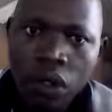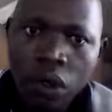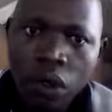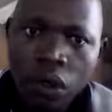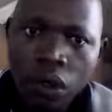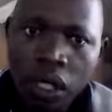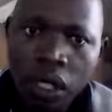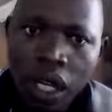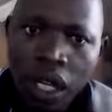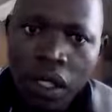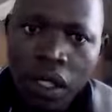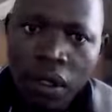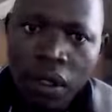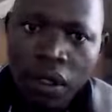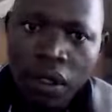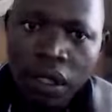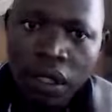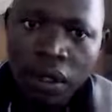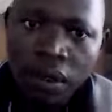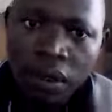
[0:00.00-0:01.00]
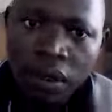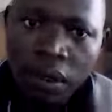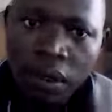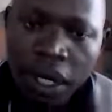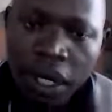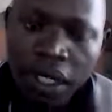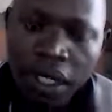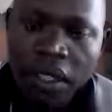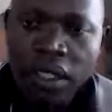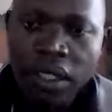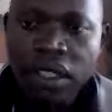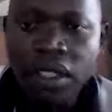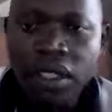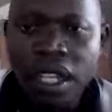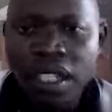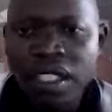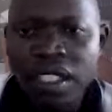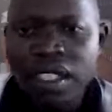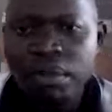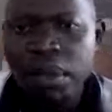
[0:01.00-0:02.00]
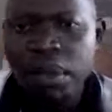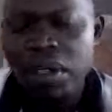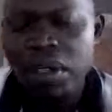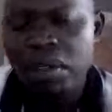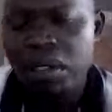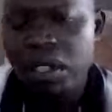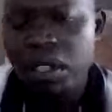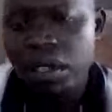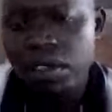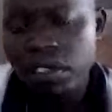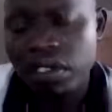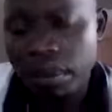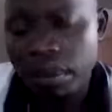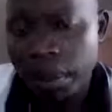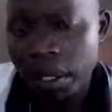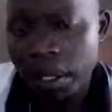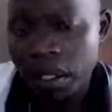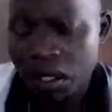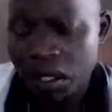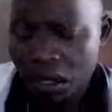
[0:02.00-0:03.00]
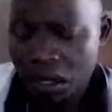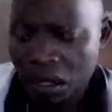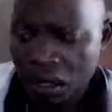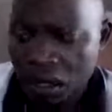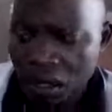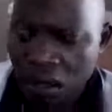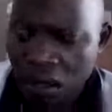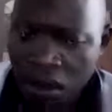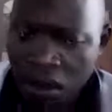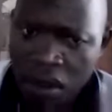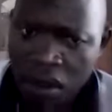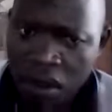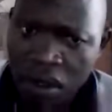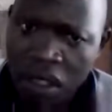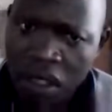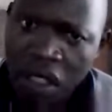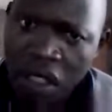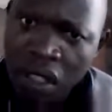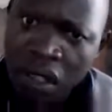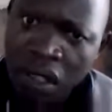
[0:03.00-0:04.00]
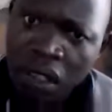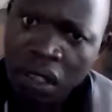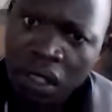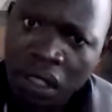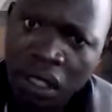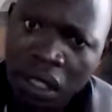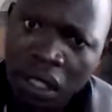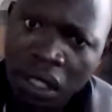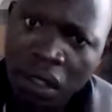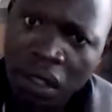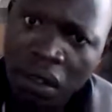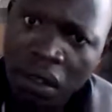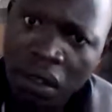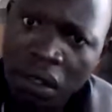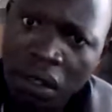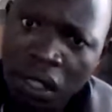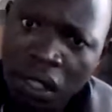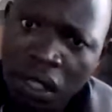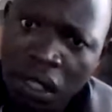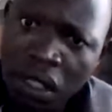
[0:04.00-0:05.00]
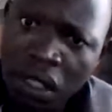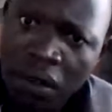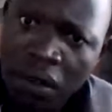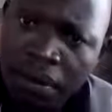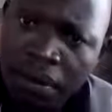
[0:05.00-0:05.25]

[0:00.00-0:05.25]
You can use this format. It just depends on the format you want. And then on the